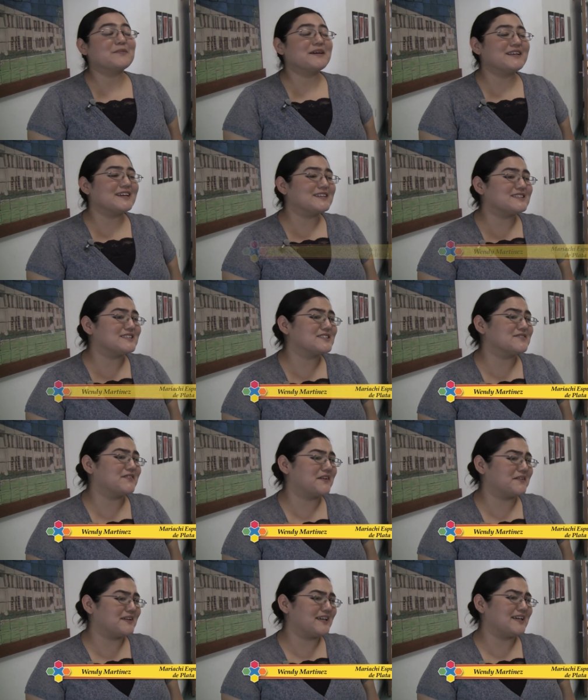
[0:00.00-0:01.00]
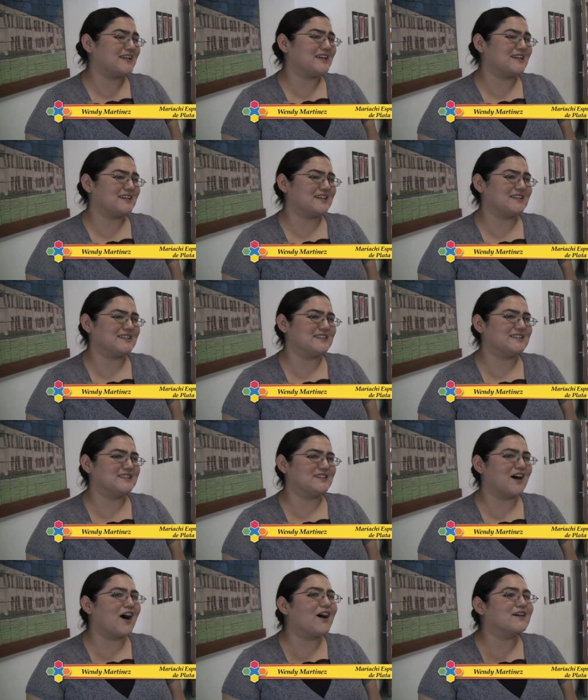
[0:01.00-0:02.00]
mariachi is very
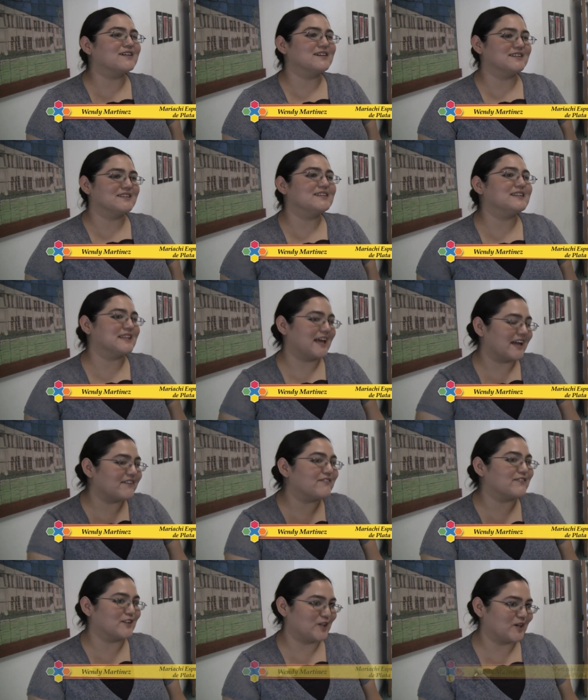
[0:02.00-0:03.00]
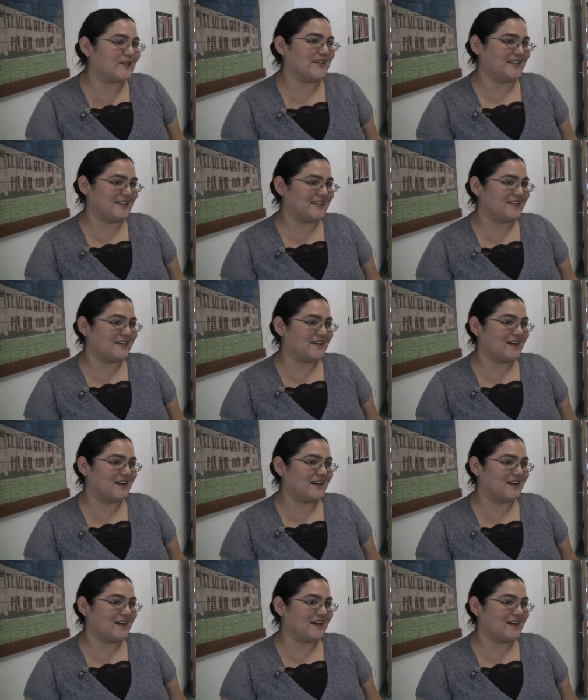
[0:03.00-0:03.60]
long life learning.